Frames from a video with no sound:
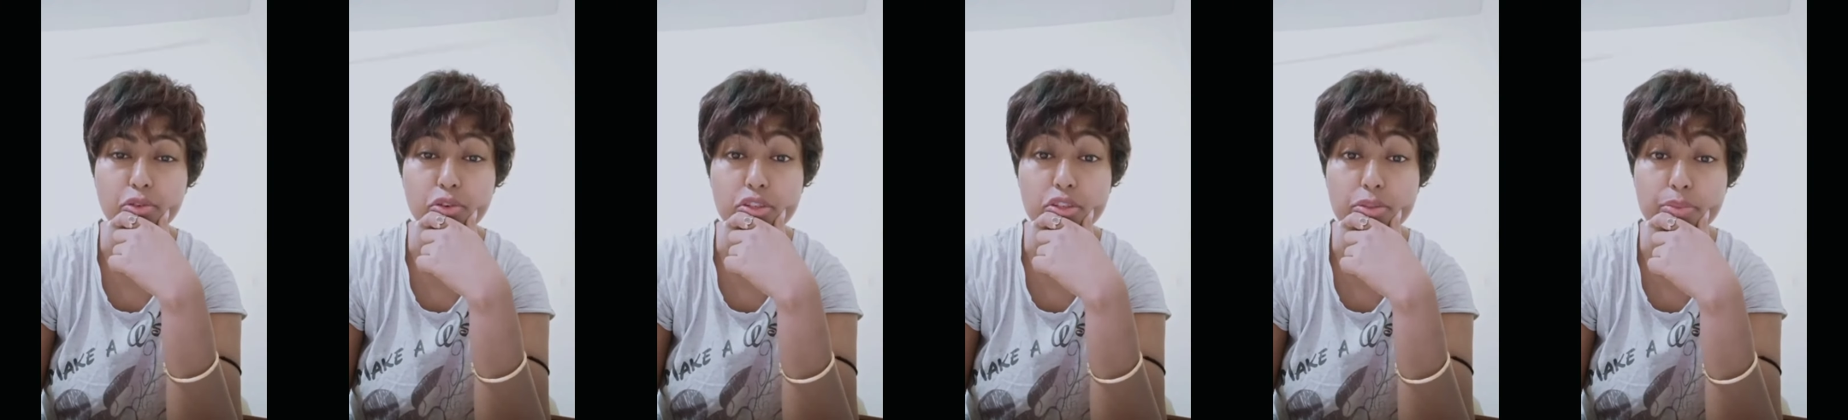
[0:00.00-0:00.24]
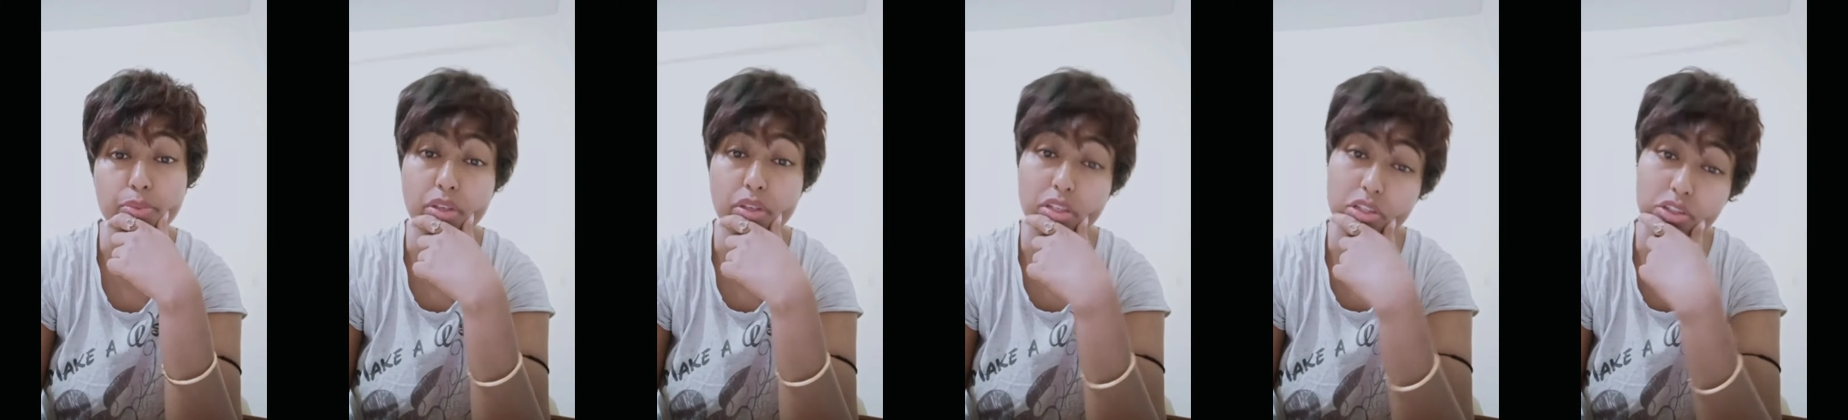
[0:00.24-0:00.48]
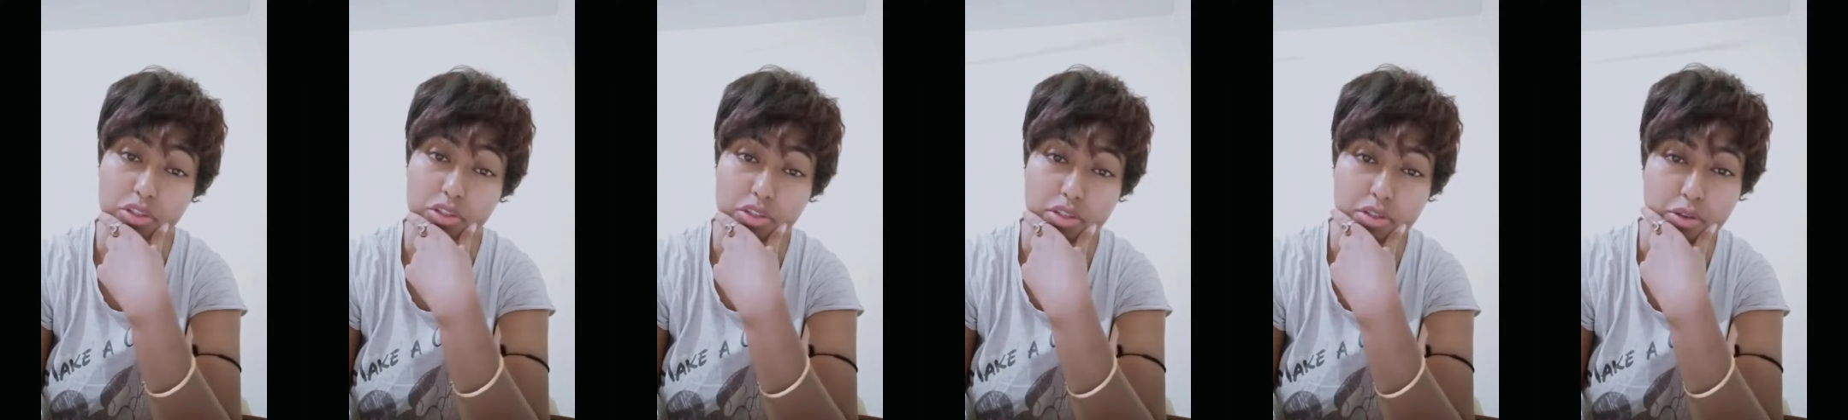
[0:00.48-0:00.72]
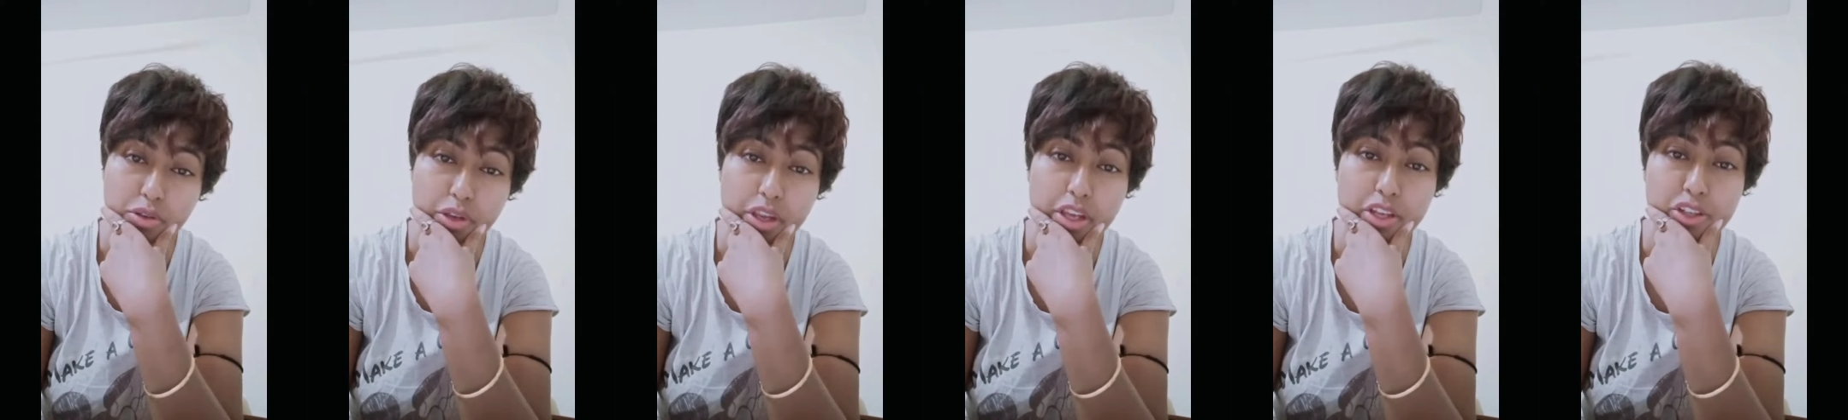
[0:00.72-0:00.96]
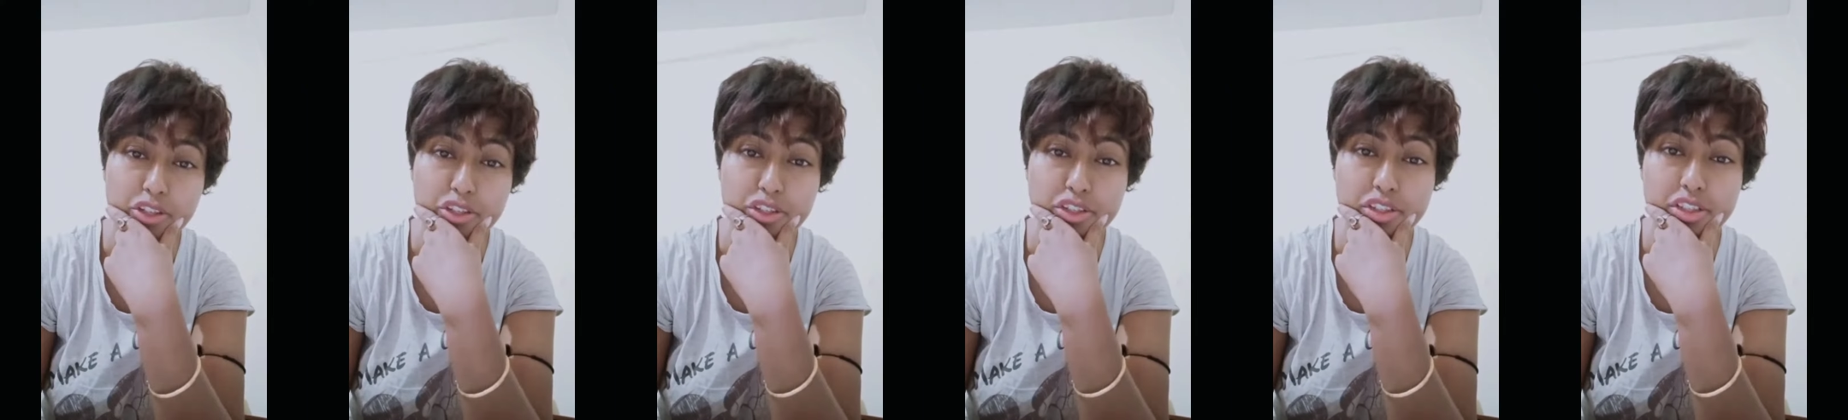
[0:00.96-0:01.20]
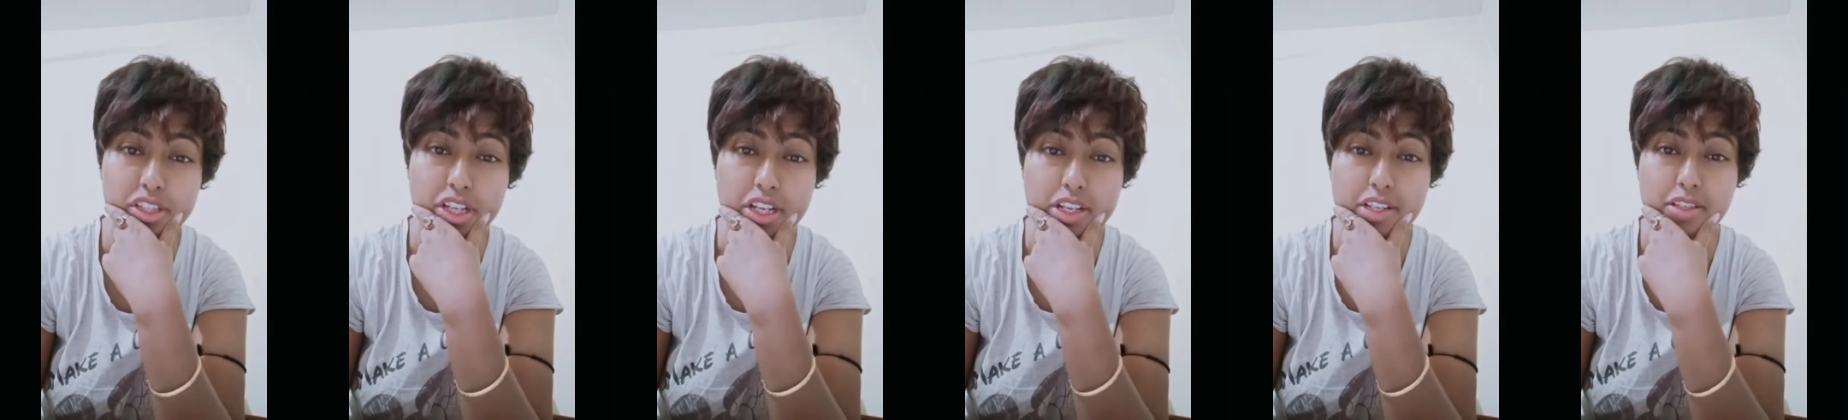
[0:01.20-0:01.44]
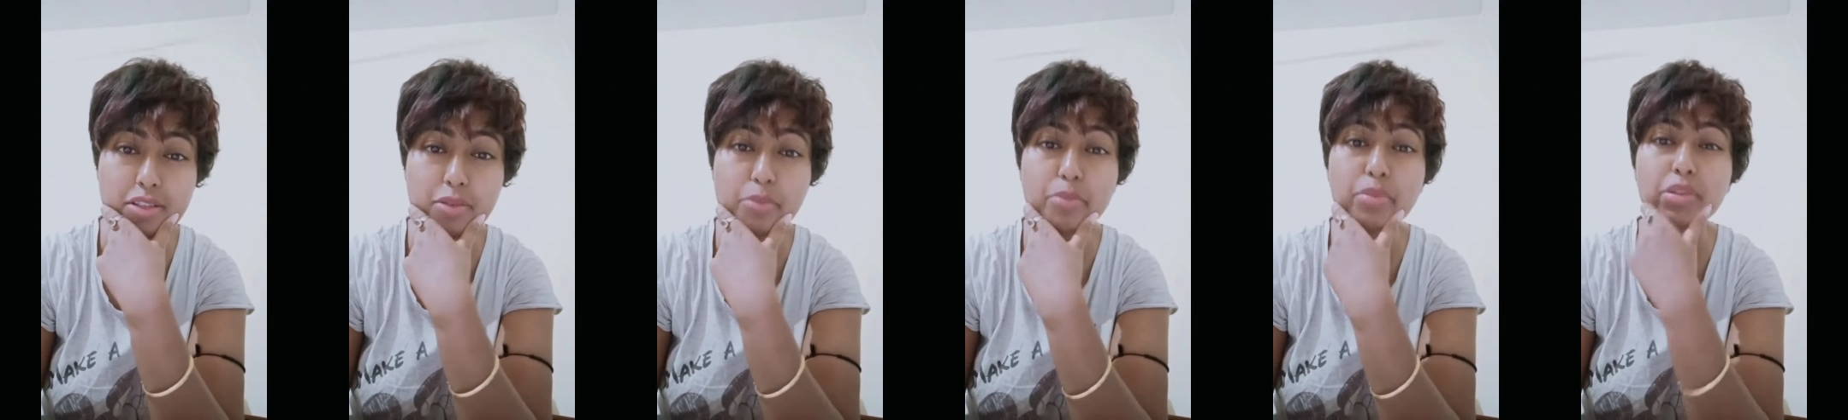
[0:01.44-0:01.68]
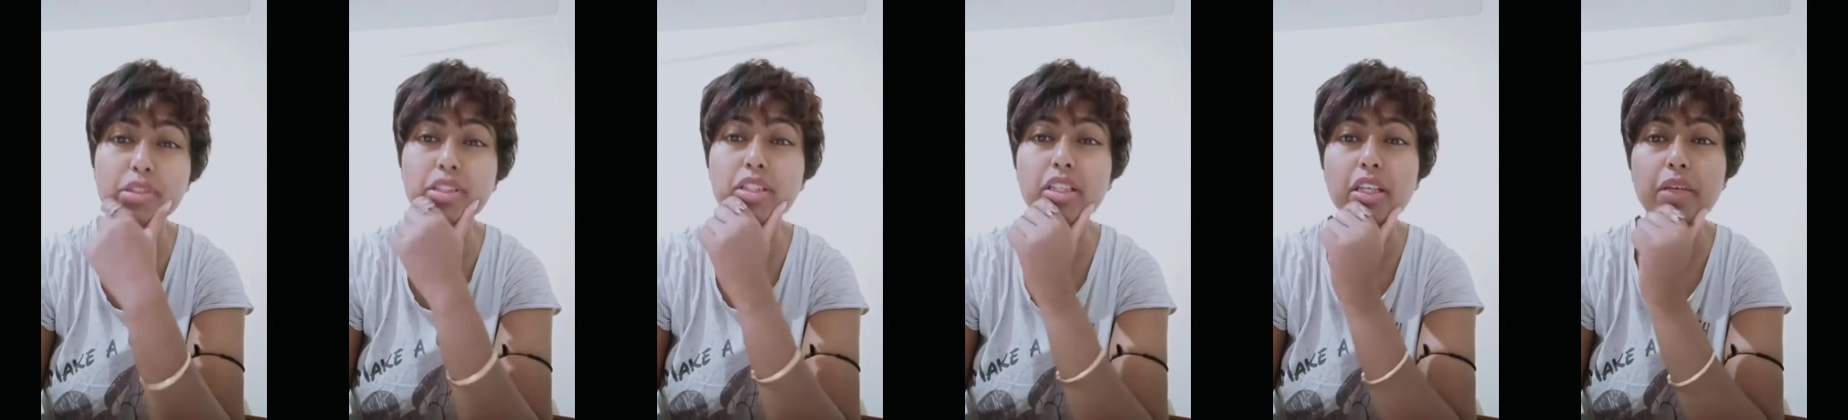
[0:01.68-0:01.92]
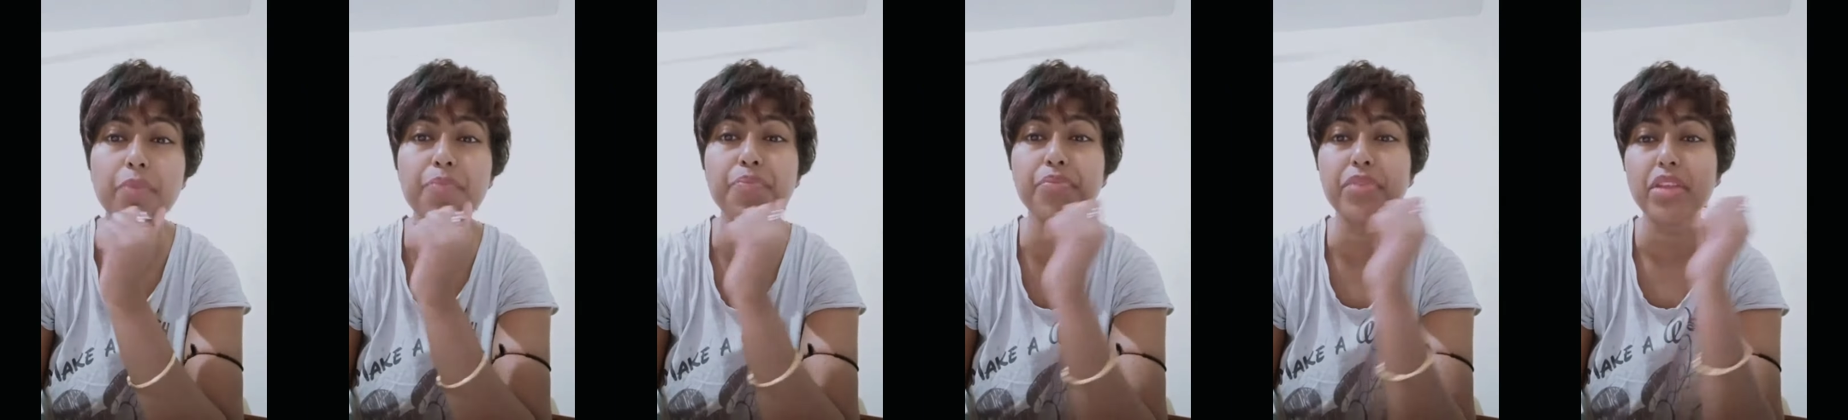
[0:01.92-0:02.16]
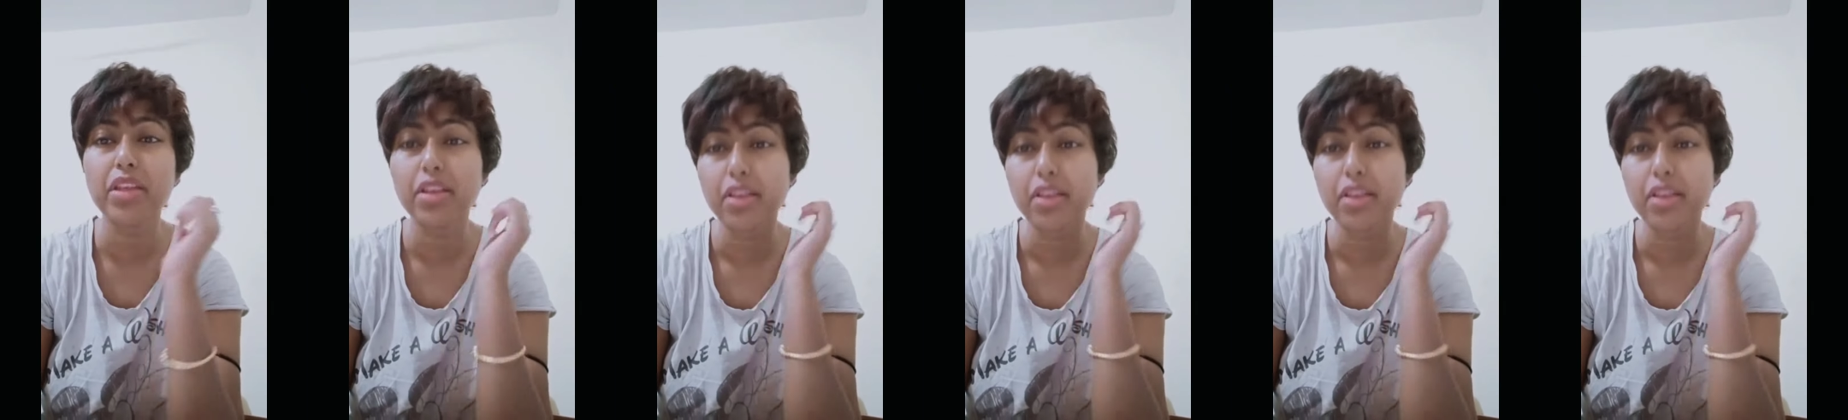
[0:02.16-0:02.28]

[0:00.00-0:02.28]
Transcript: auspicious occasion, that is a birthday.